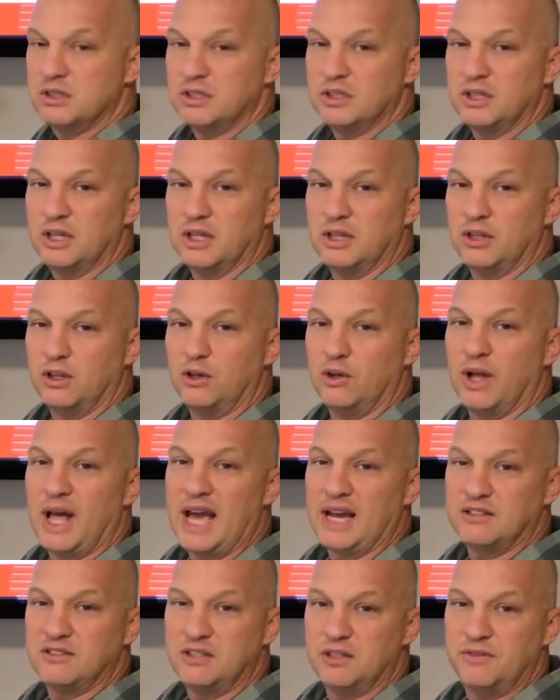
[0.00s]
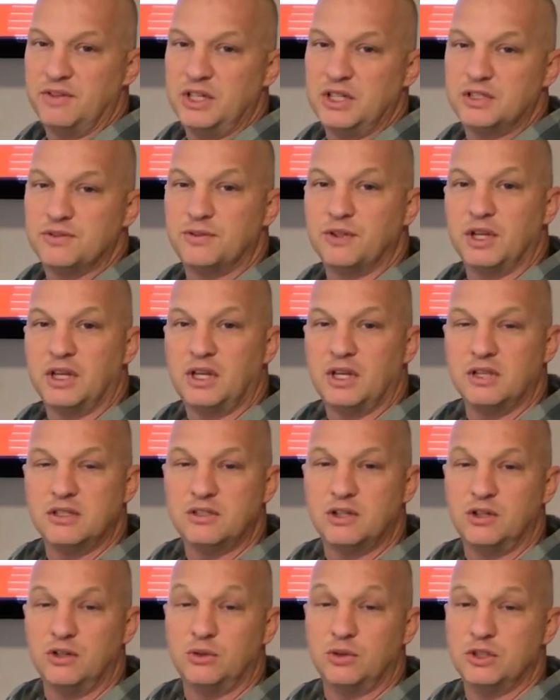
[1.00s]
and, and little activities for the kids
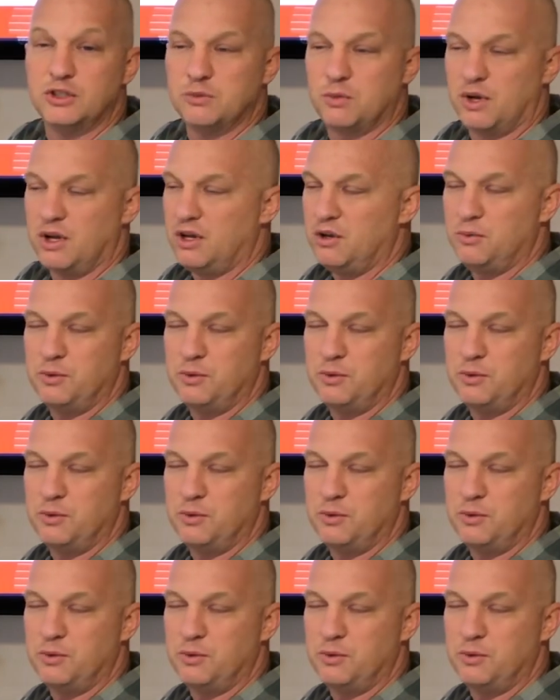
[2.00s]
to do as well.